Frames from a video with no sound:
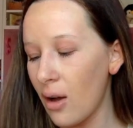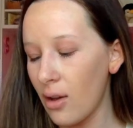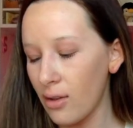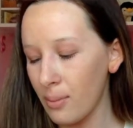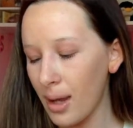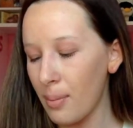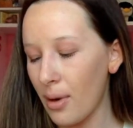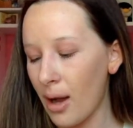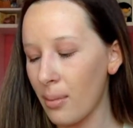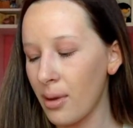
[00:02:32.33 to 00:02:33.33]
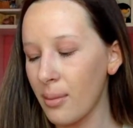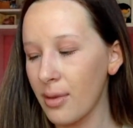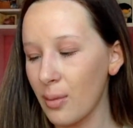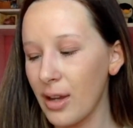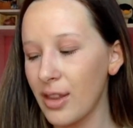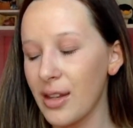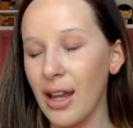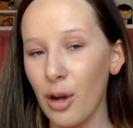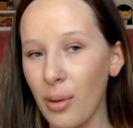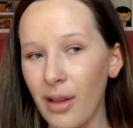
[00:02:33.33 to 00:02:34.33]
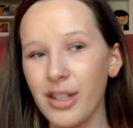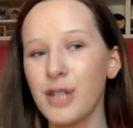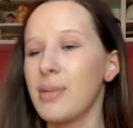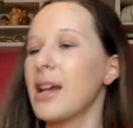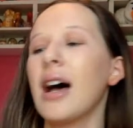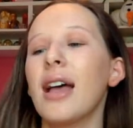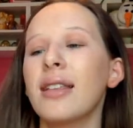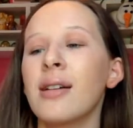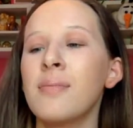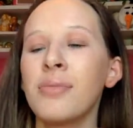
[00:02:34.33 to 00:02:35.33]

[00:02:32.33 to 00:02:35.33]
all of my problems with nail polish, because